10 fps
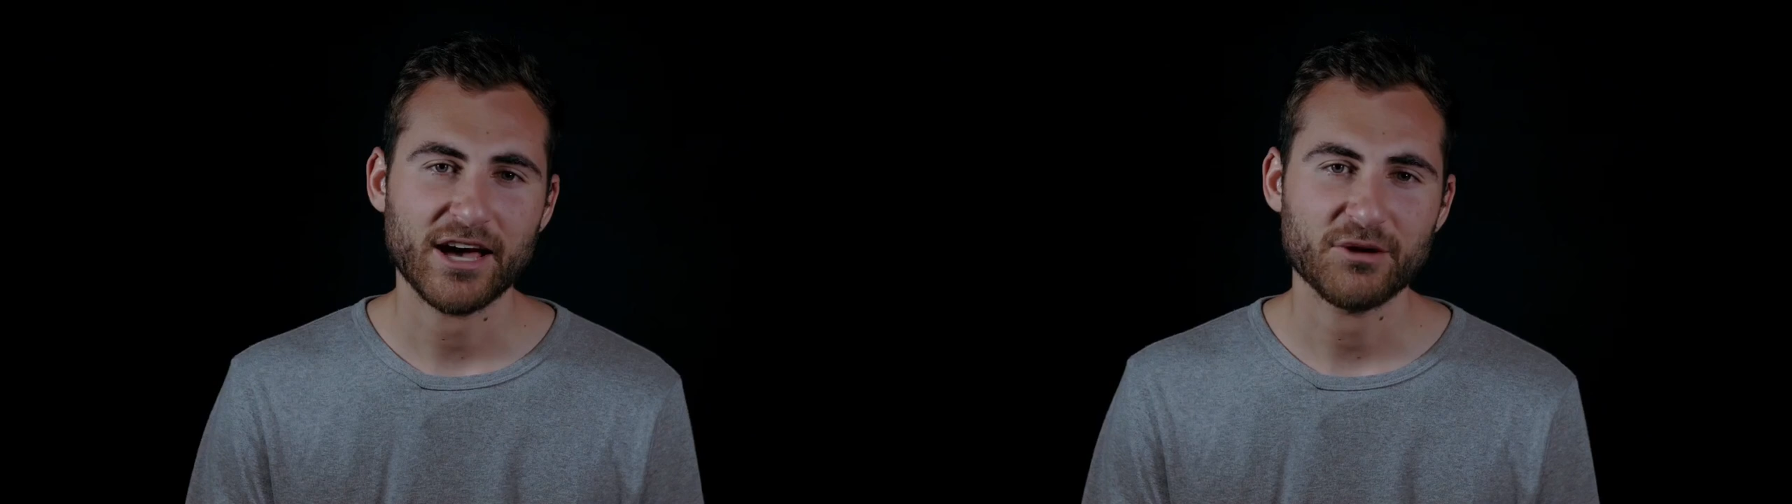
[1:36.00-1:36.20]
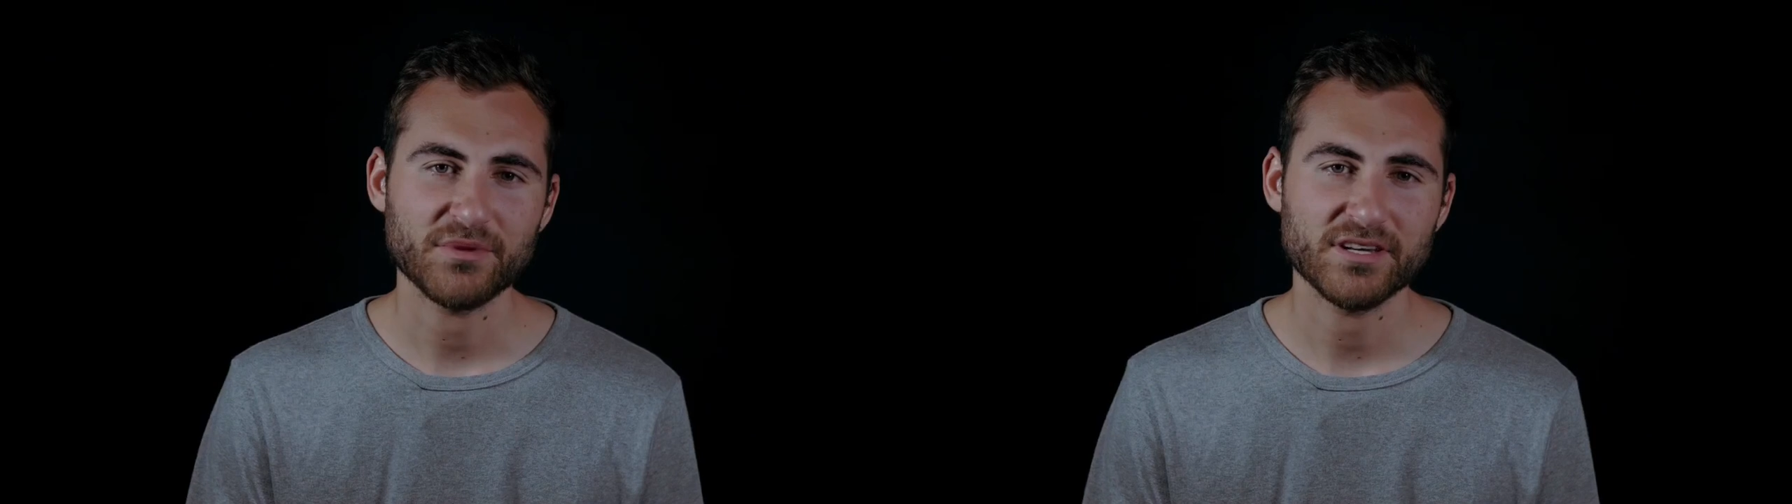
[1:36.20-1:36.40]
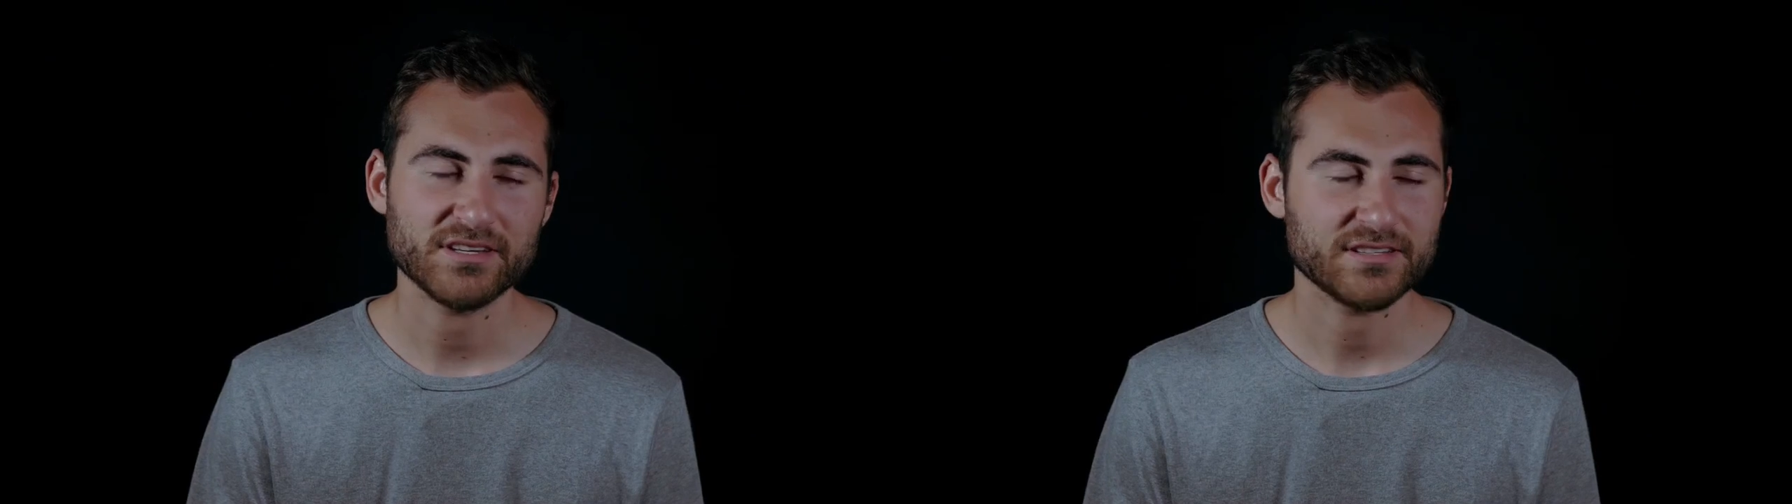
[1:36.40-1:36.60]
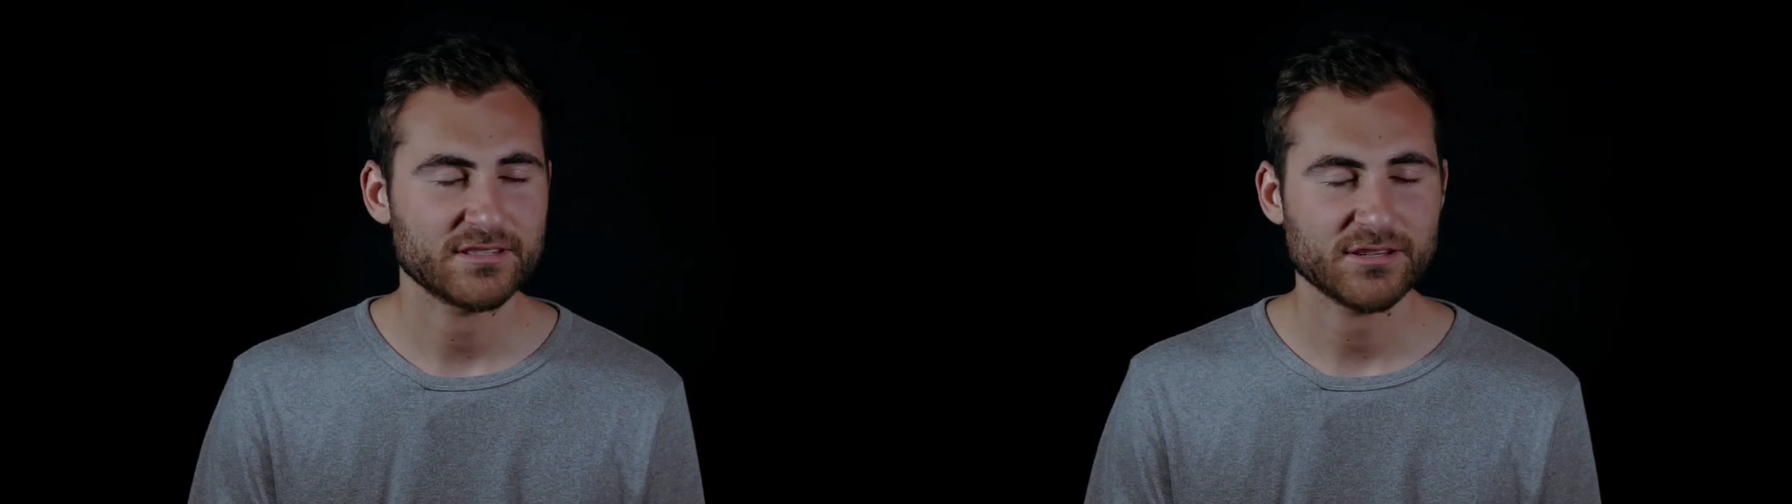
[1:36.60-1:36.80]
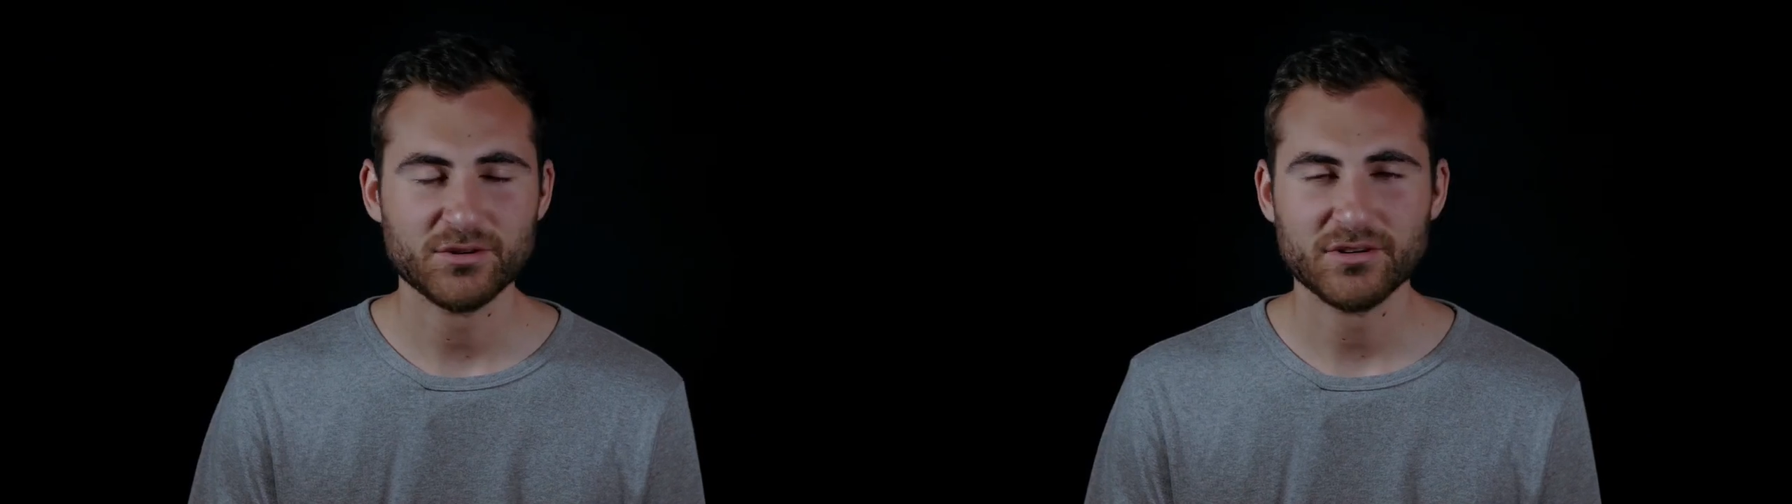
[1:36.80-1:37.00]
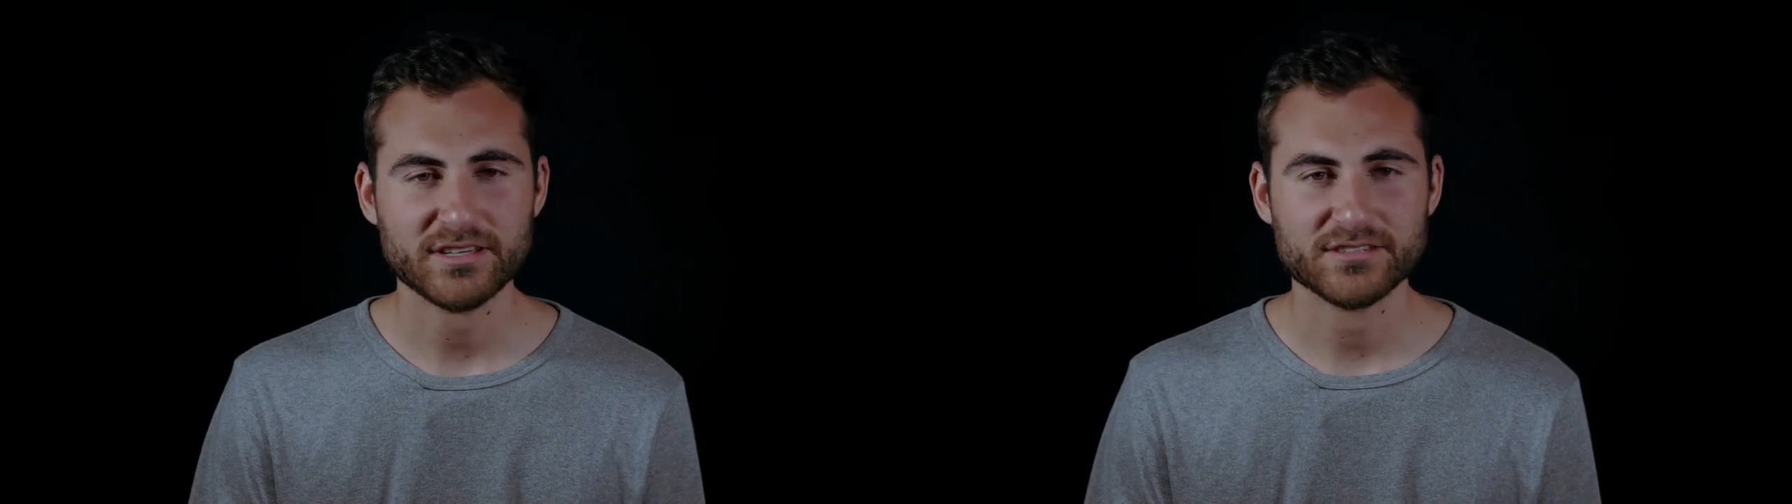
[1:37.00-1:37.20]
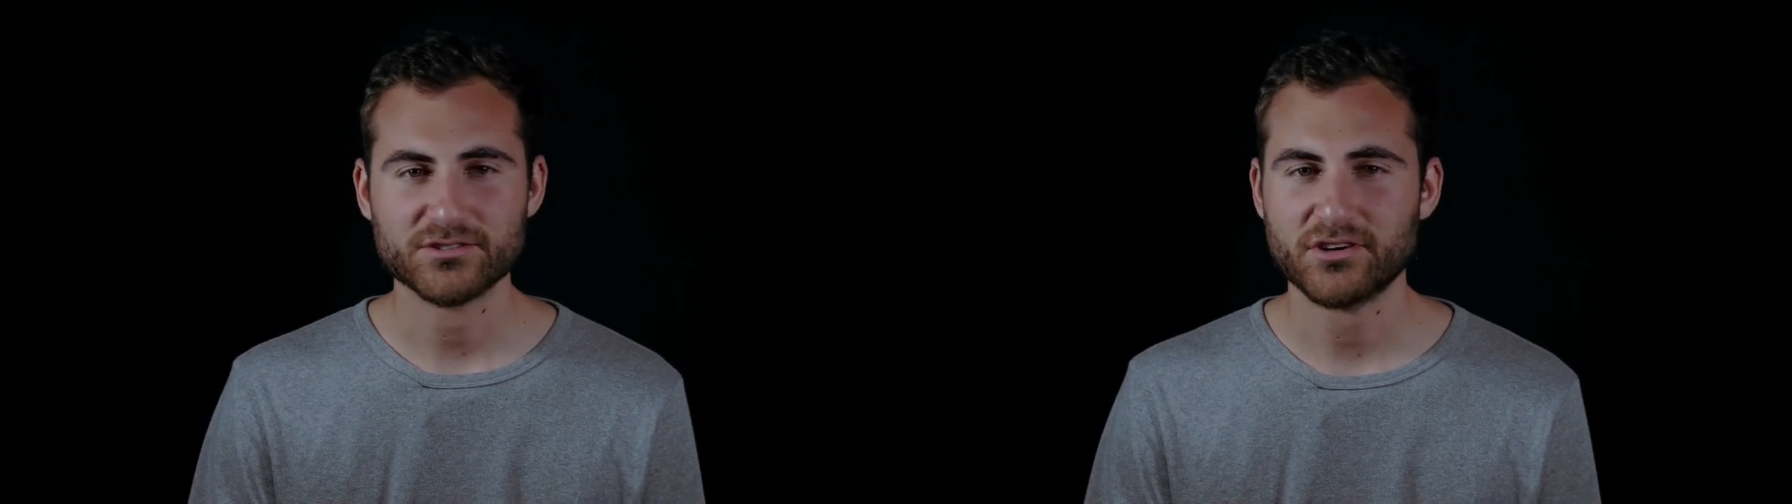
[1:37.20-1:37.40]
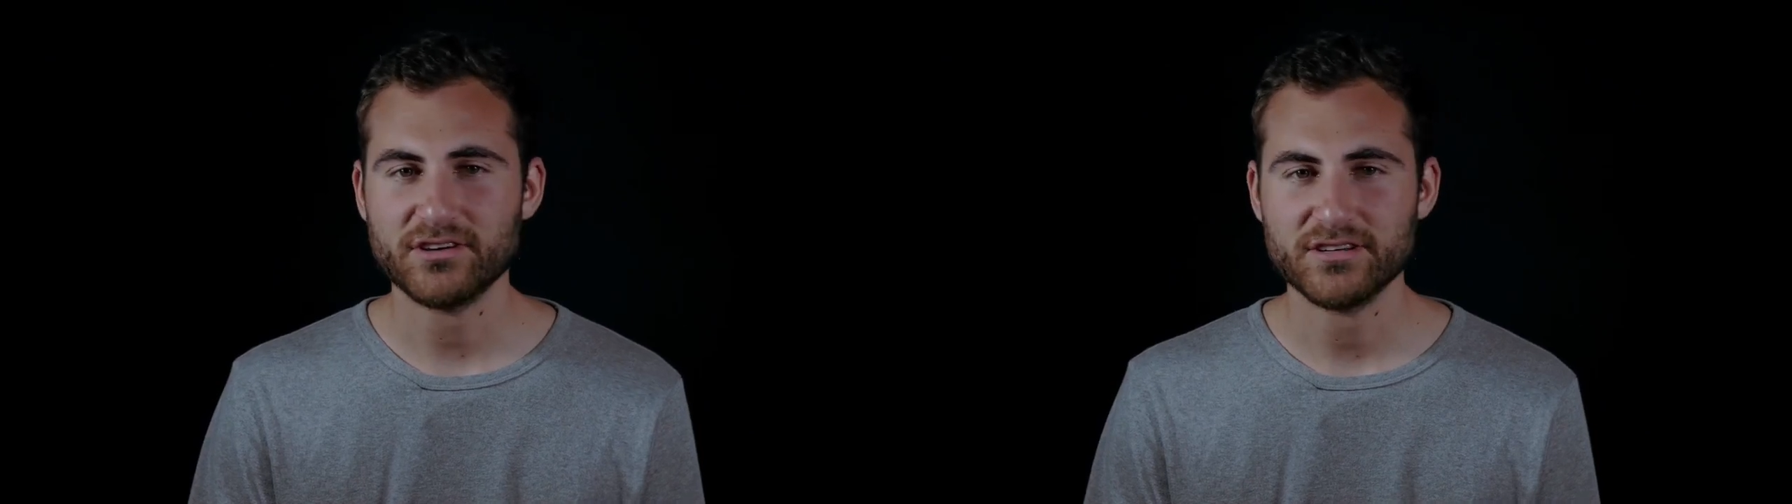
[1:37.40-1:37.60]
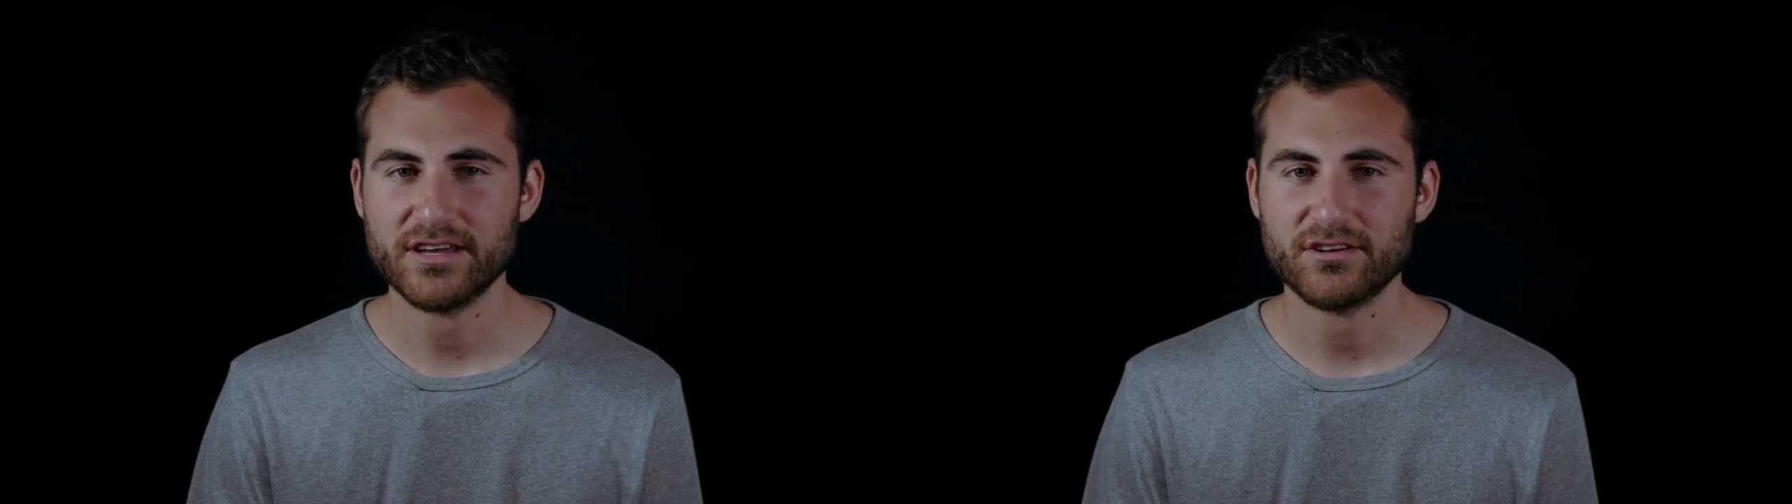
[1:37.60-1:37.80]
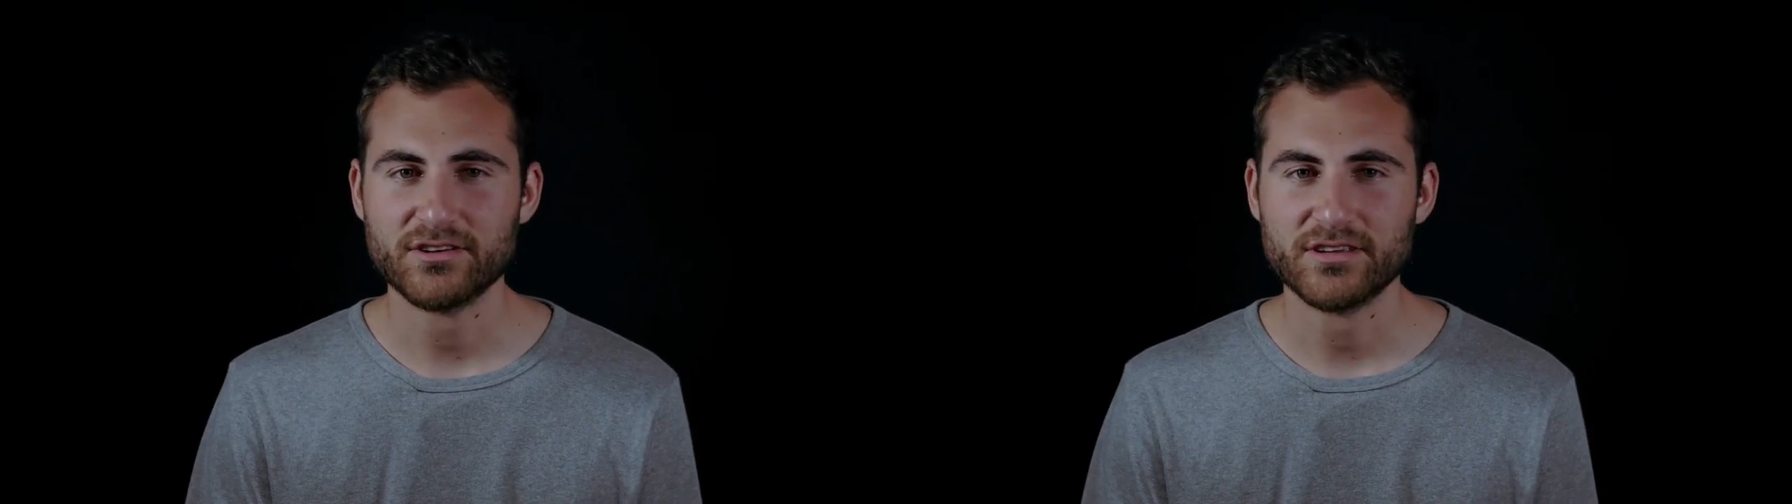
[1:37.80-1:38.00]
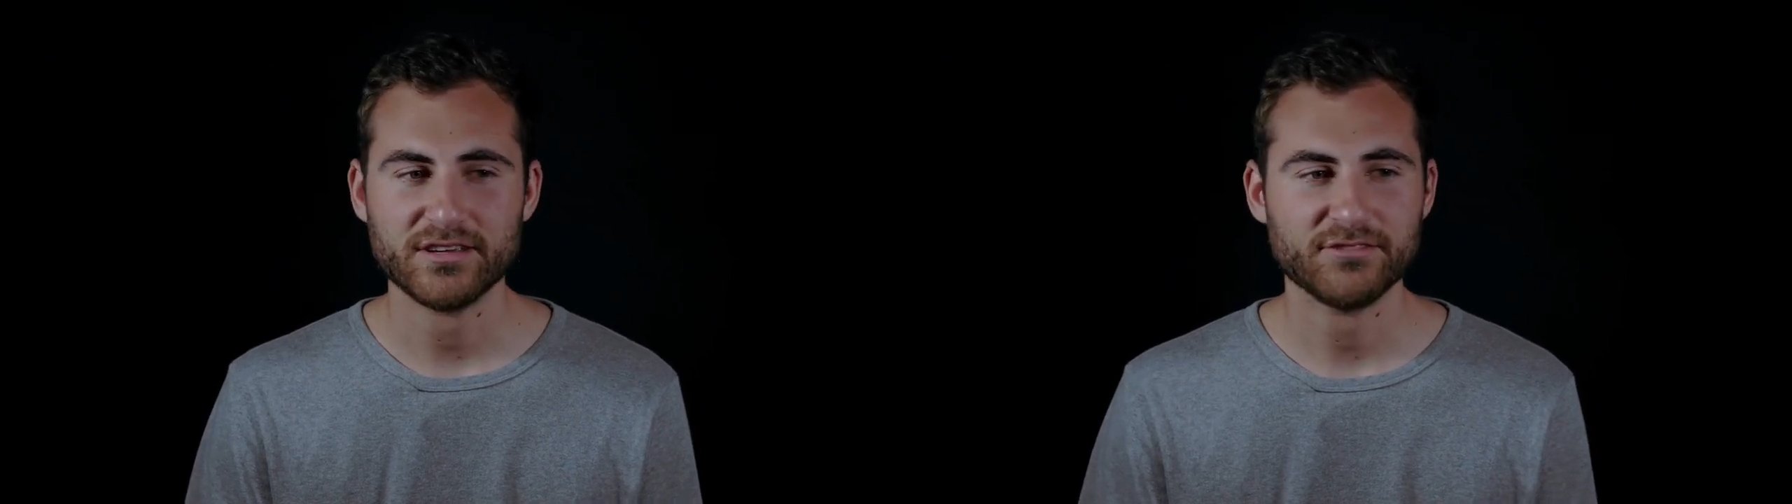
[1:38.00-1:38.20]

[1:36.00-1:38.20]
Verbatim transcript: I mean, it's so extraordinary